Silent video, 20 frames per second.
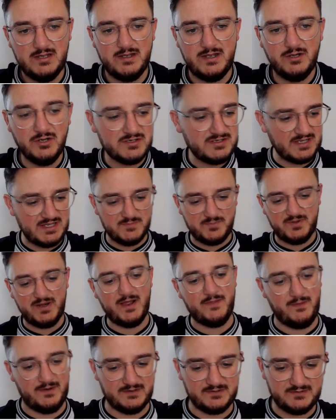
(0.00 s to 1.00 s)
it looks like the
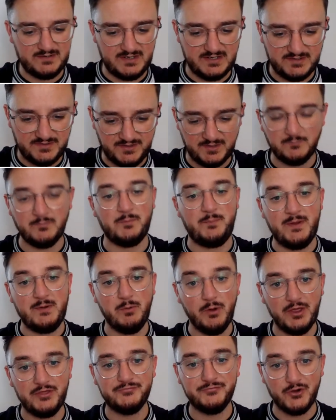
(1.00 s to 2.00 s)
player that you'd think would be
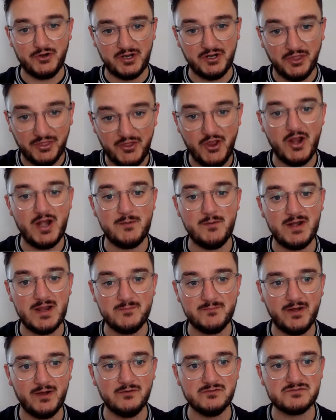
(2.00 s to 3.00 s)
worth fucking £30
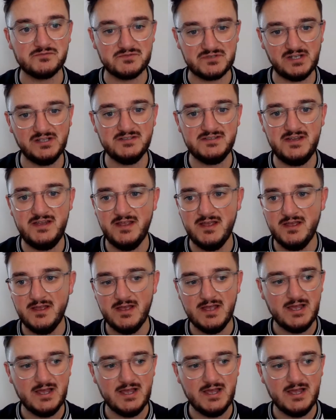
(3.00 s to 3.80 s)
million from Chelsea.